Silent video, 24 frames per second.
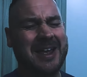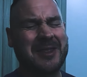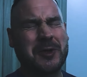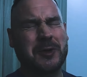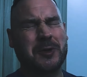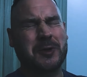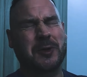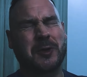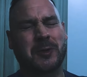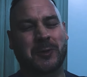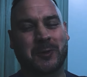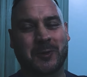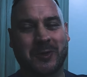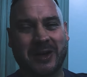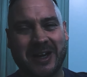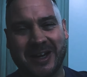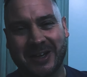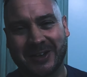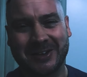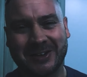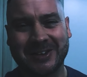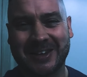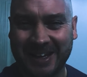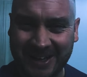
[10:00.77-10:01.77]
I just wanted to
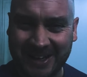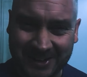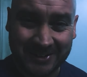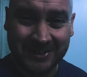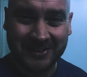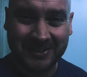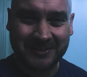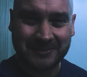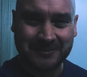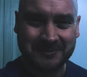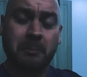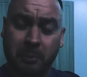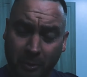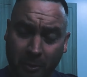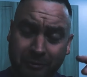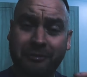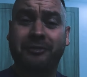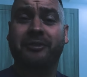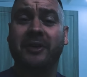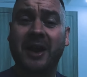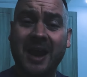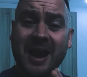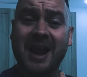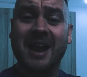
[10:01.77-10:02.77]
get out on my
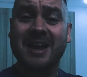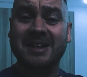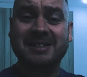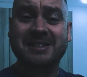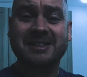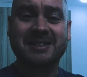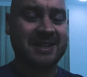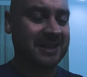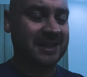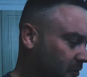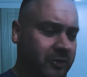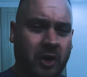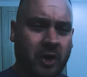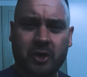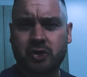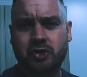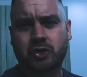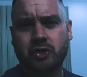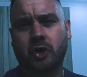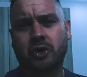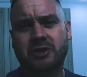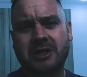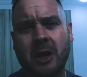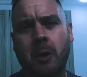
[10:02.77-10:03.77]
feet for the first
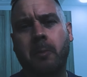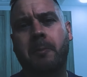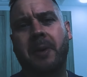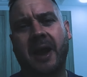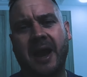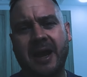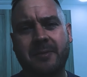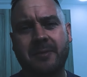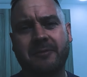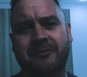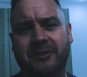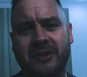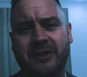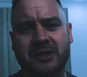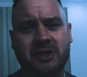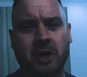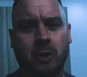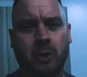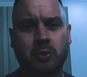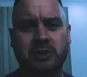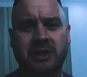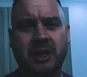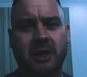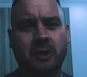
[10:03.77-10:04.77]
day and see what was